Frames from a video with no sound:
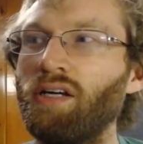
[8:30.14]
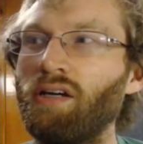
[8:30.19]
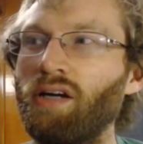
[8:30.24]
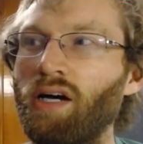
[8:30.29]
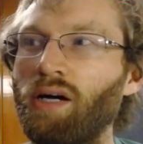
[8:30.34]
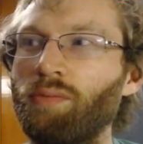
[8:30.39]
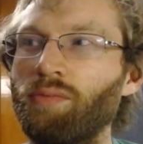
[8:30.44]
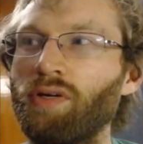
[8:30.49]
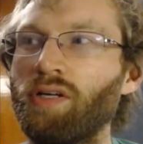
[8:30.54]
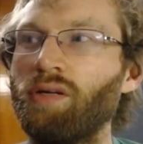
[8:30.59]

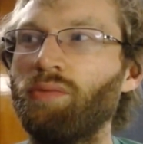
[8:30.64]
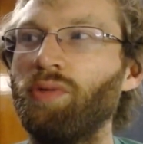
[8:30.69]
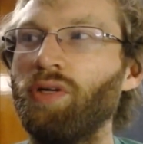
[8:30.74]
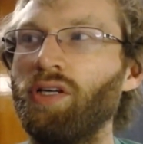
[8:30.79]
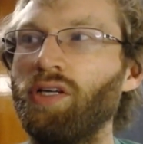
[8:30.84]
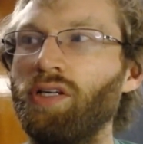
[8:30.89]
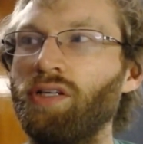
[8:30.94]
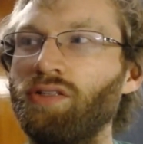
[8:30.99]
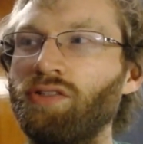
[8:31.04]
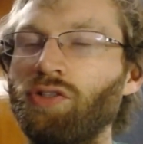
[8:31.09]
I'm going to
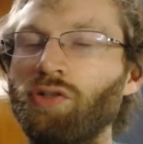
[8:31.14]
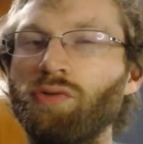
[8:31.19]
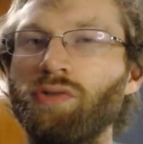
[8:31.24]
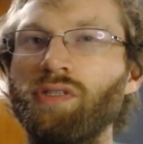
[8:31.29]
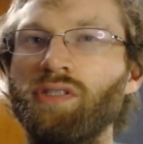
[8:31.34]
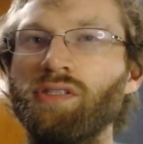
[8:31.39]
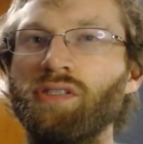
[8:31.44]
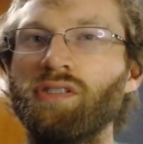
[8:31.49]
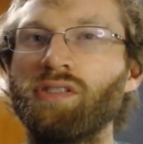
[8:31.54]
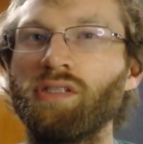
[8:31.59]
be
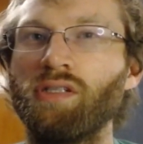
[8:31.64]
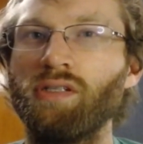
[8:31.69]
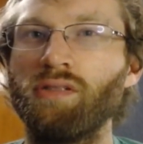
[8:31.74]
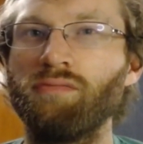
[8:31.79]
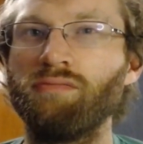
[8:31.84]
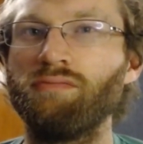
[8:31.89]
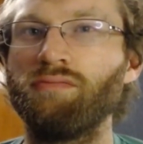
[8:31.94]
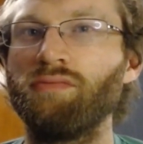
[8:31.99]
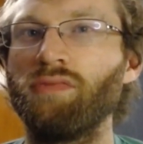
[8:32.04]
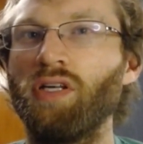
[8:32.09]
doing
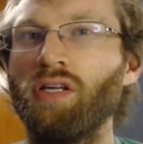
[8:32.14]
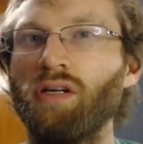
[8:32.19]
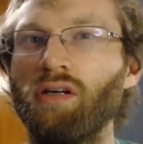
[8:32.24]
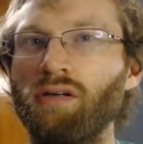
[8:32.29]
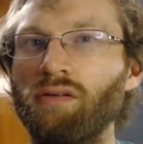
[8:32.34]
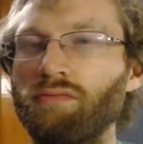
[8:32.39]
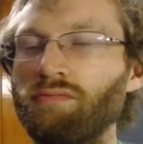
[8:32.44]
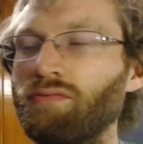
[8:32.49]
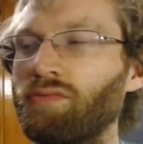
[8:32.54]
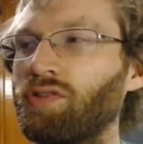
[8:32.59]
some,
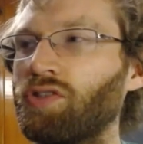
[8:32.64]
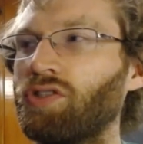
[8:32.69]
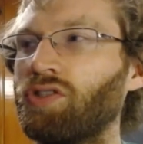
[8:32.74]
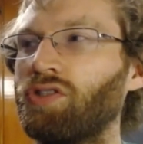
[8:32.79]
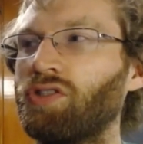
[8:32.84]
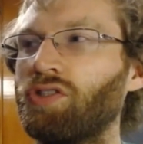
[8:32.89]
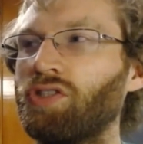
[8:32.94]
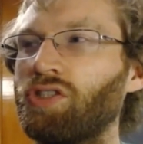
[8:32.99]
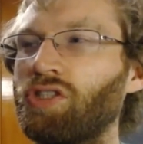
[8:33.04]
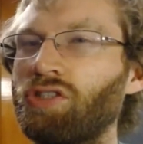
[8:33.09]

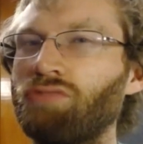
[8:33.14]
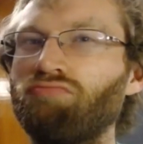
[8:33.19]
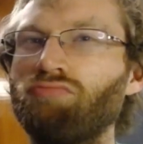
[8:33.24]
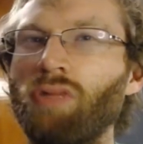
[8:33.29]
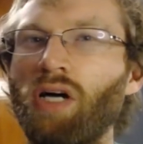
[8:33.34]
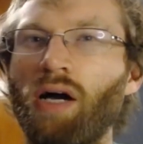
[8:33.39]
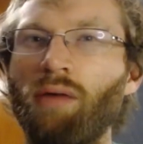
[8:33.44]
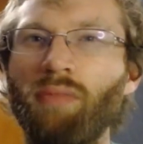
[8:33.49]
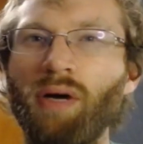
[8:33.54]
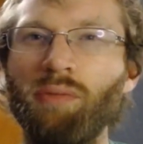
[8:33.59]

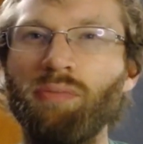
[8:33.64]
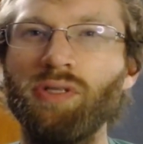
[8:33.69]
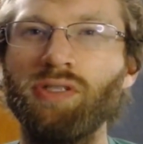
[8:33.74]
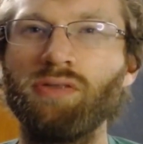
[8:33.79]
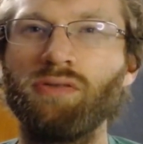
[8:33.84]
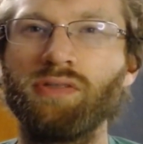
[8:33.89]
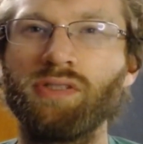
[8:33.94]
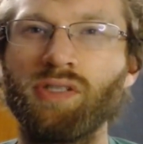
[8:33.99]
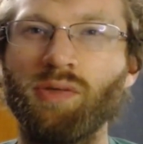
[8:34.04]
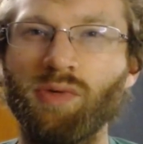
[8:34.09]
I might be
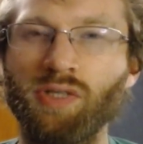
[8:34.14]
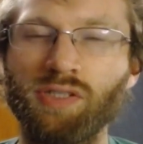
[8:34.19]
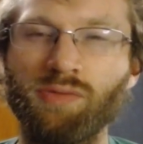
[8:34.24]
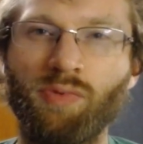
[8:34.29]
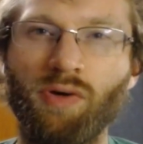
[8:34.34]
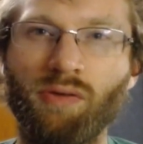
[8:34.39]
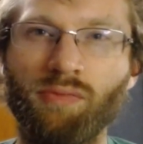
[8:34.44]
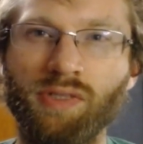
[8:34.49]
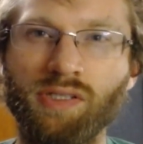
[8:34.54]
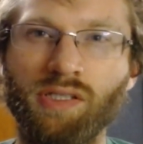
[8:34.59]
doing some
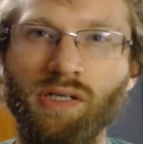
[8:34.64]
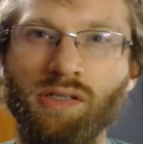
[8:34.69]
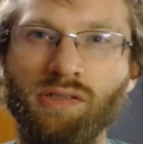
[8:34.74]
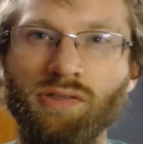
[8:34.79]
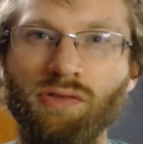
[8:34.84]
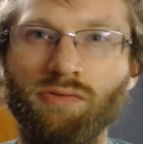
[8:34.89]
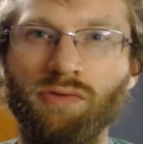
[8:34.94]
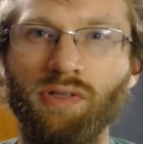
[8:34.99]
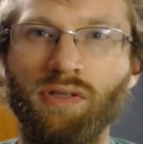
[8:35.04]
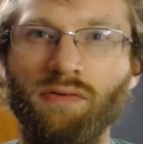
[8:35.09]

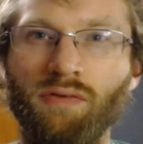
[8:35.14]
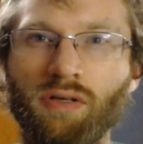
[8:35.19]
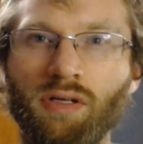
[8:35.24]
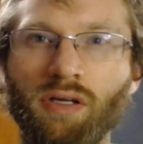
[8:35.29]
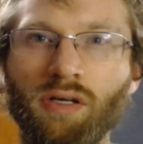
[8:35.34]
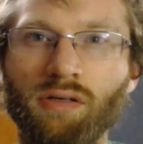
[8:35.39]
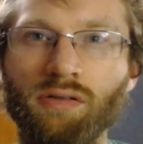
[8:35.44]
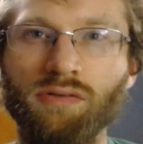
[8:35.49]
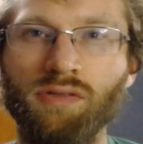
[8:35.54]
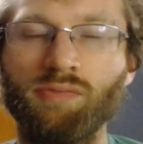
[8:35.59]
experimentation with the
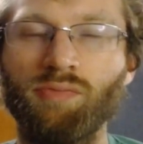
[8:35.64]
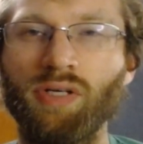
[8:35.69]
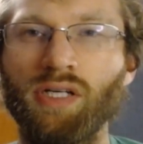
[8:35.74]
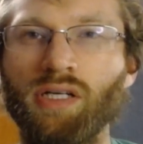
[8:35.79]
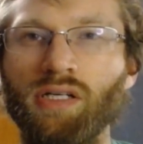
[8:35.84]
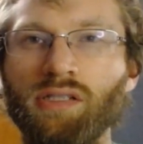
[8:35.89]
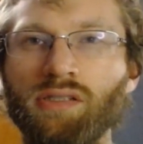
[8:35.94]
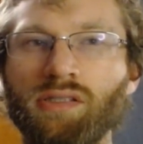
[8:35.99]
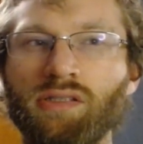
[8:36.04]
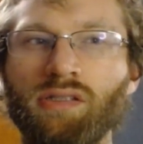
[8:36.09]
videos
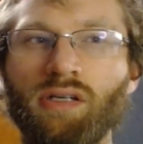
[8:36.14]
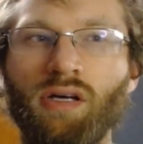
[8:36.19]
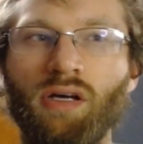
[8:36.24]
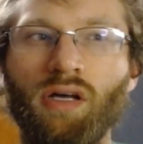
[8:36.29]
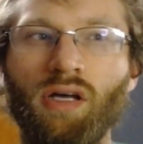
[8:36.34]
because,